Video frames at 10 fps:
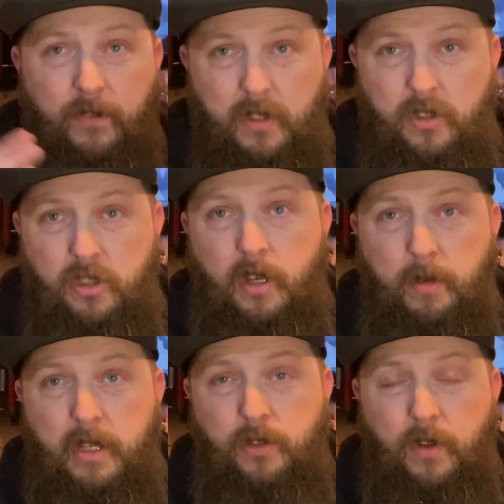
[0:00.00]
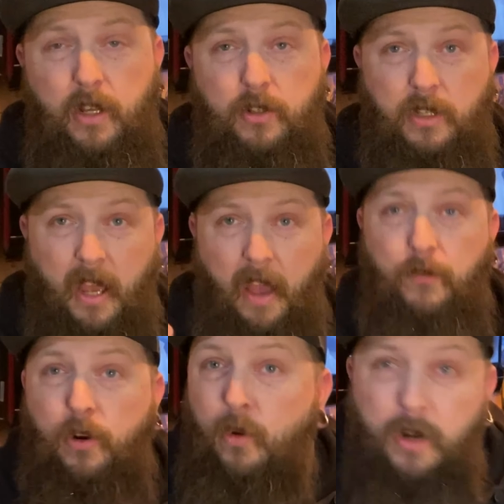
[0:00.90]
Some of these videos I have
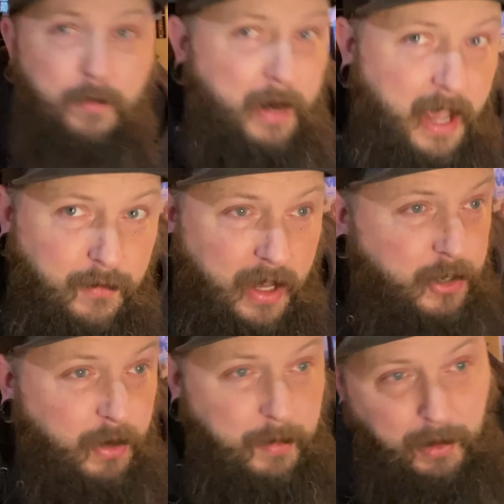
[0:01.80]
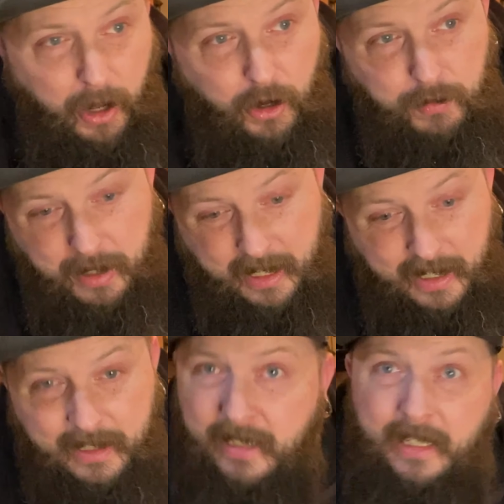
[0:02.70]
recorded, but I have yet to upload
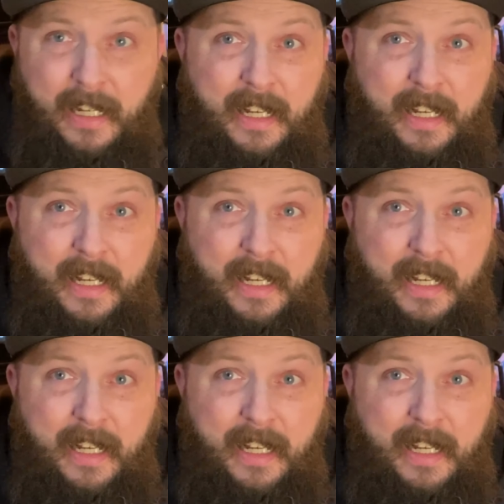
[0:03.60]
because